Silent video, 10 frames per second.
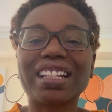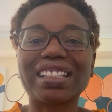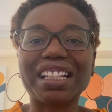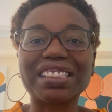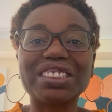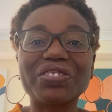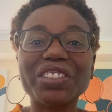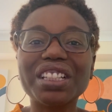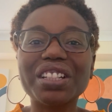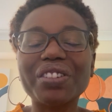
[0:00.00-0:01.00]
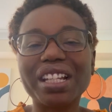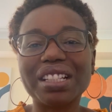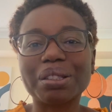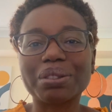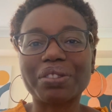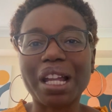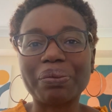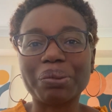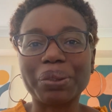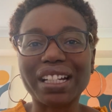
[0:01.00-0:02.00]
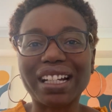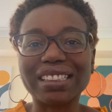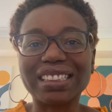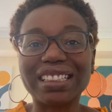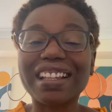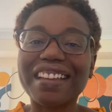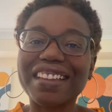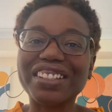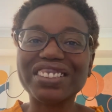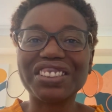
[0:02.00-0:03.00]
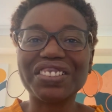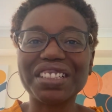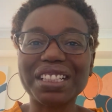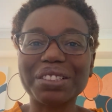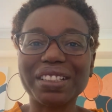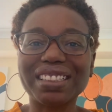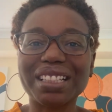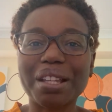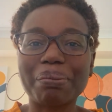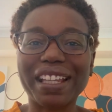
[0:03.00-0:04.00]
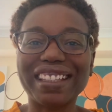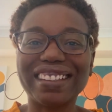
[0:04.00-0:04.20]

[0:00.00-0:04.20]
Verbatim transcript: like this video and subscribe for more content. And I'll see you in the next one. Bye.